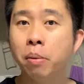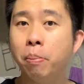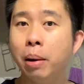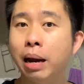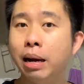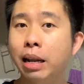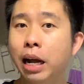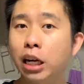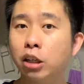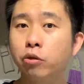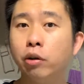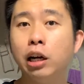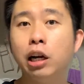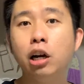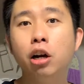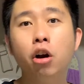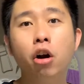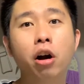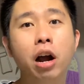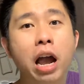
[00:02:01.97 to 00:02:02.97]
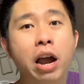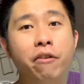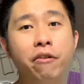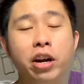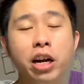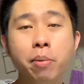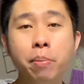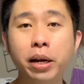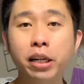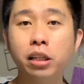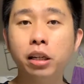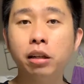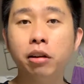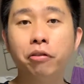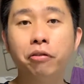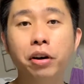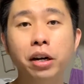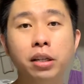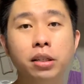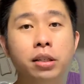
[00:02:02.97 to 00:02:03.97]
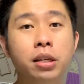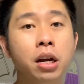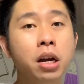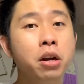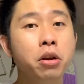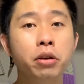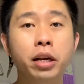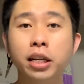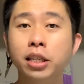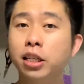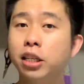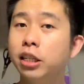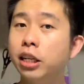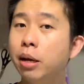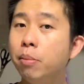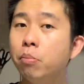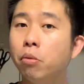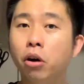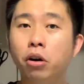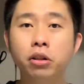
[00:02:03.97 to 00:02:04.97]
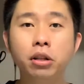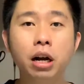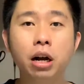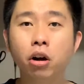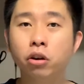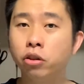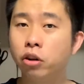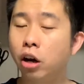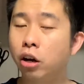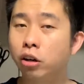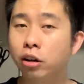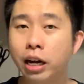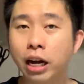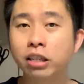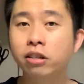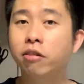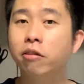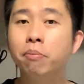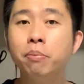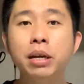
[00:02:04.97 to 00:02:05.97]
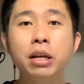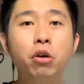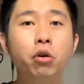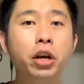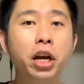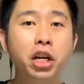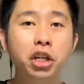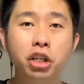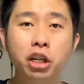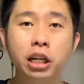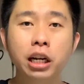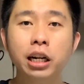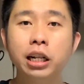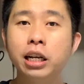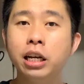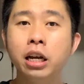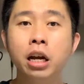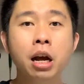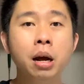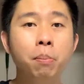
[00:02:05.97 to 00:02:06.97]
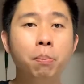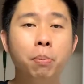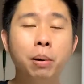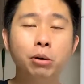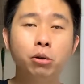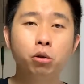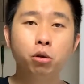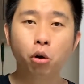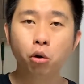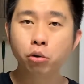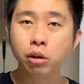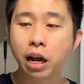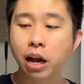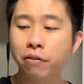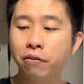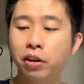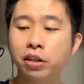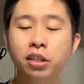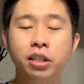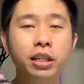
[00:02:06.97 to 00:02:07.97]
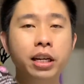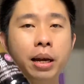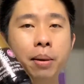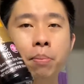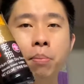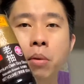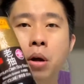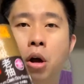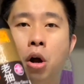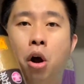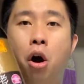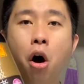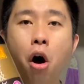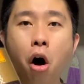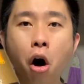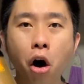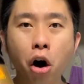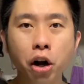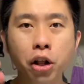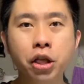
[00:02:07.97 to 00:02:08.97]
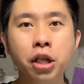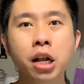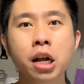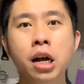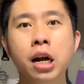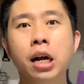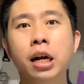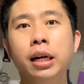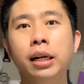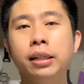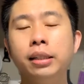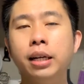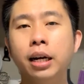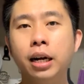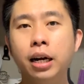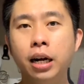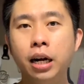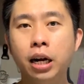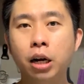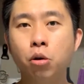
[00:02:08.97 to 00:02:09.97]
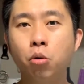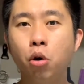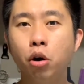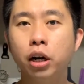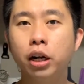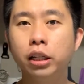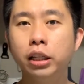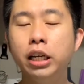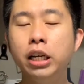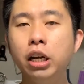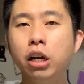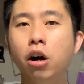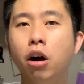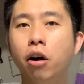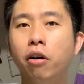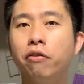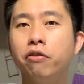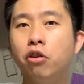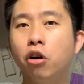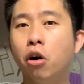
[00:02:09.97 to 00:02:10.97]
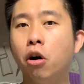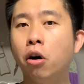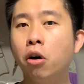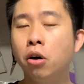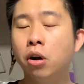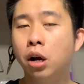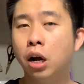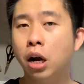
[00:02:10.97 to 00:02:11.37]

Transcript: but it lasts really long and really makes a difference. You can skim on cuts of meat occasionally, but don't ever skim on the quality of your